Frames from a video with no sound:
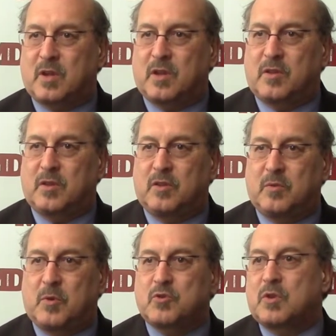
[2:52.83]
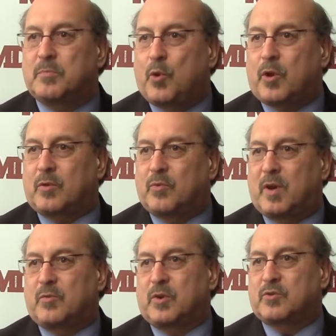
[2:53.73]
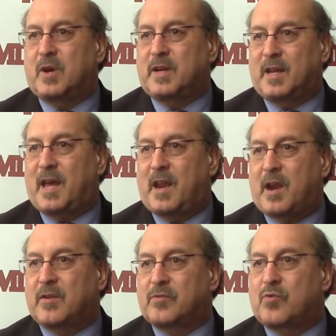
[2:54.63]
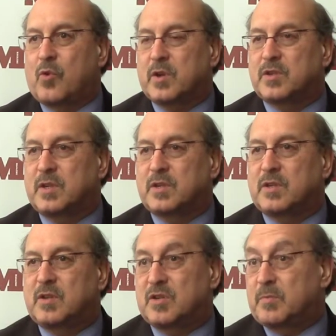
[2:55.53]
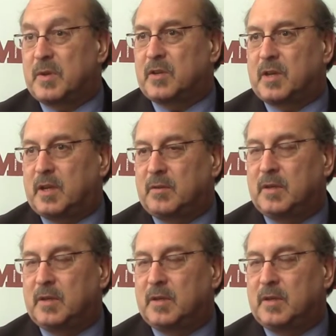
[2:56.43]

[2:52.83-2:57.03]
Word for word: Uh, the, the most important one we're trying to get at, of course, is disability.